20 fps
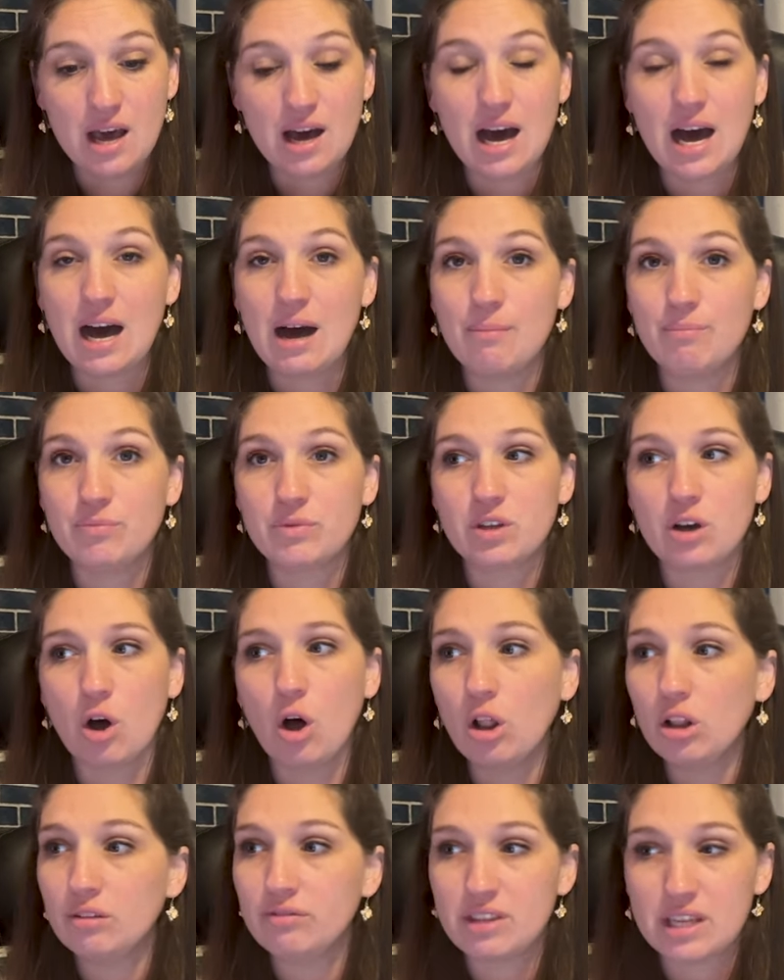Um,
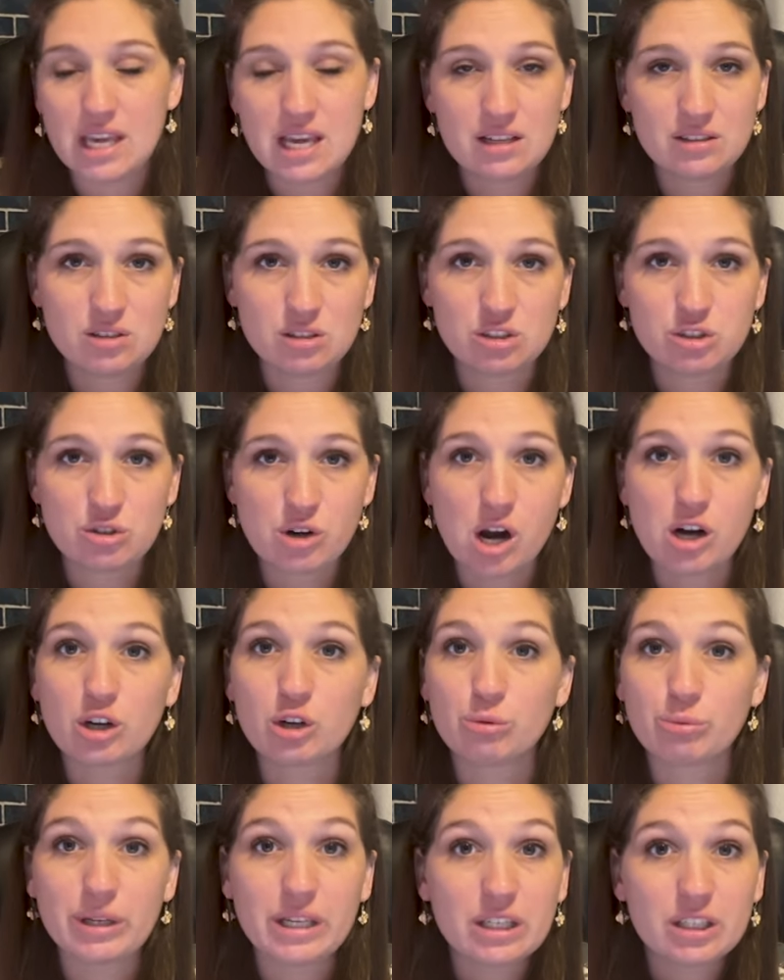all of the kids are
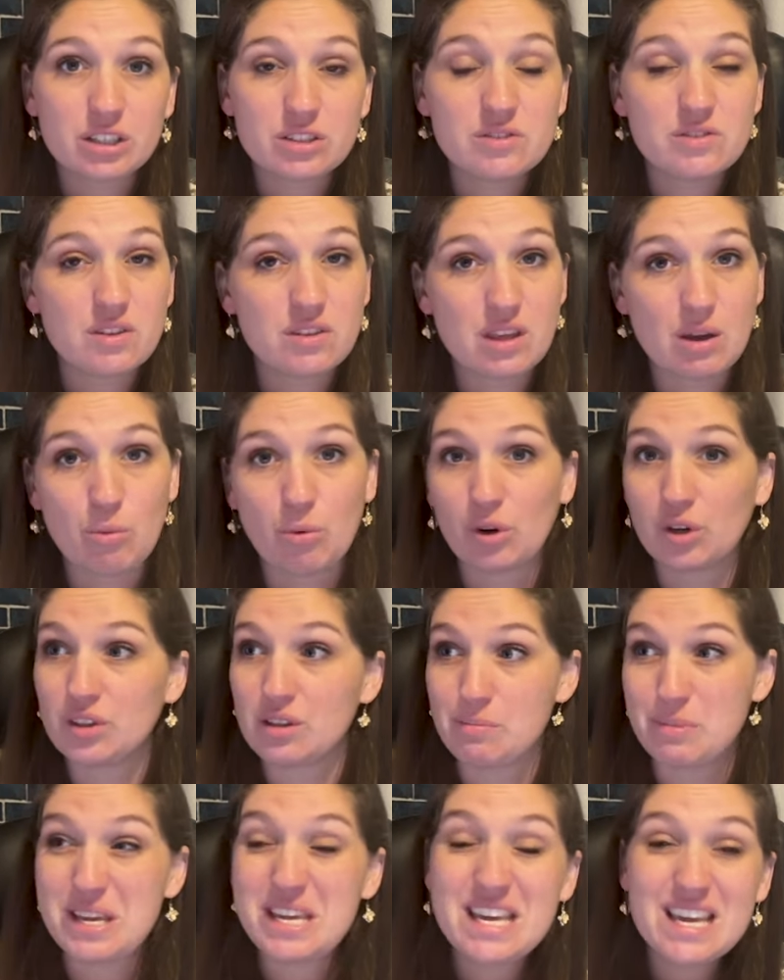stronger readers than they were at
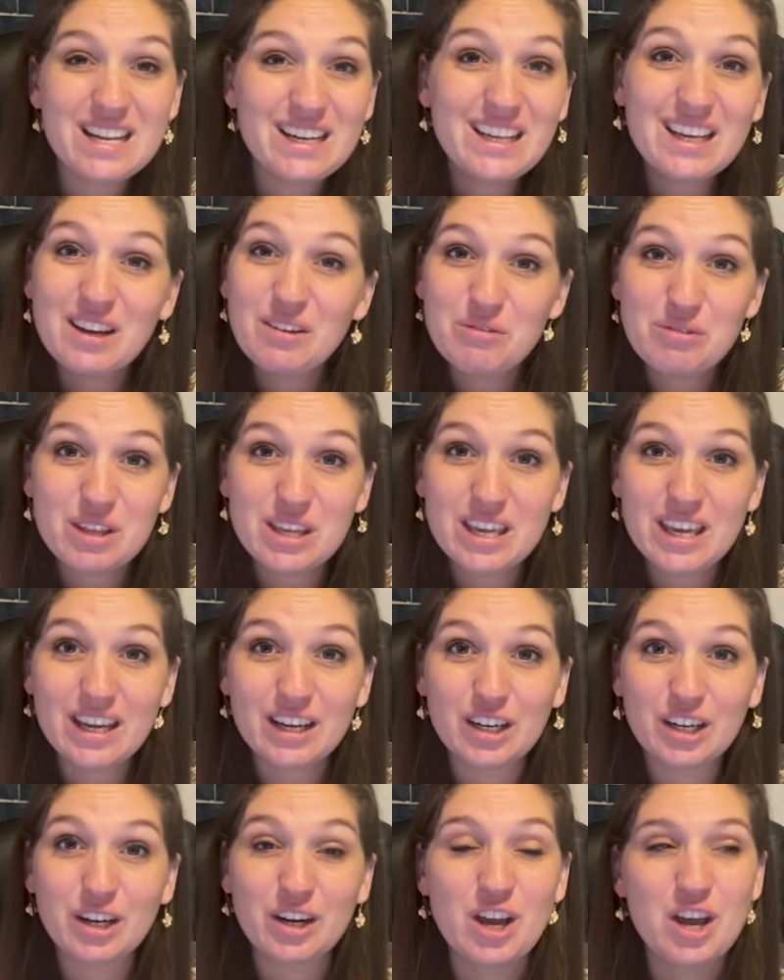the beginning of the
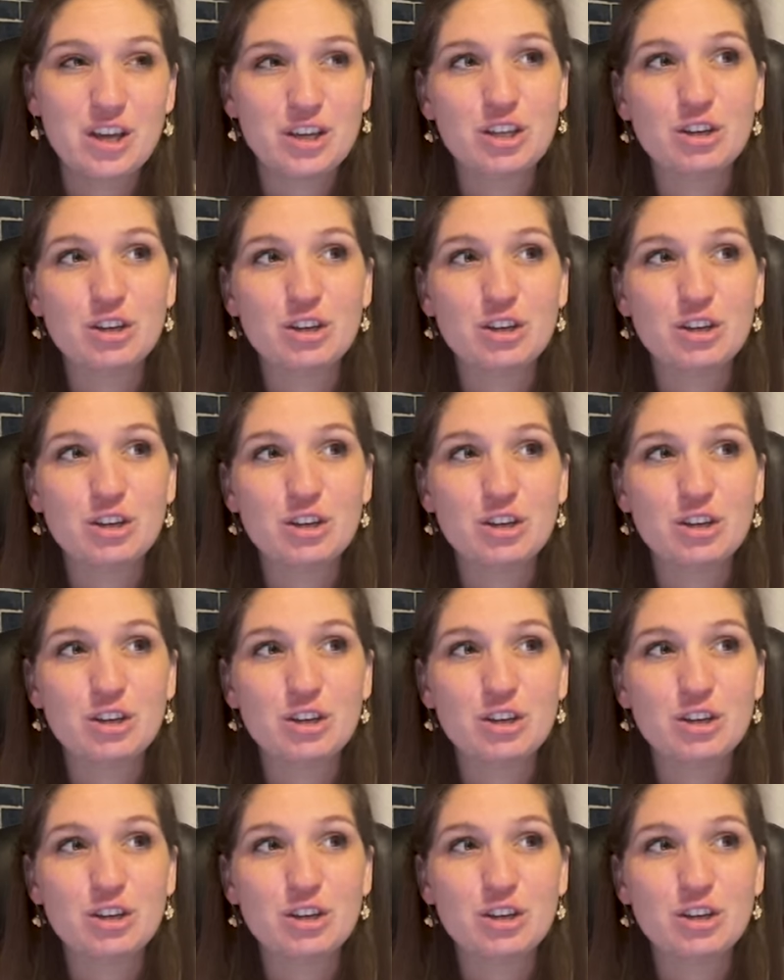year.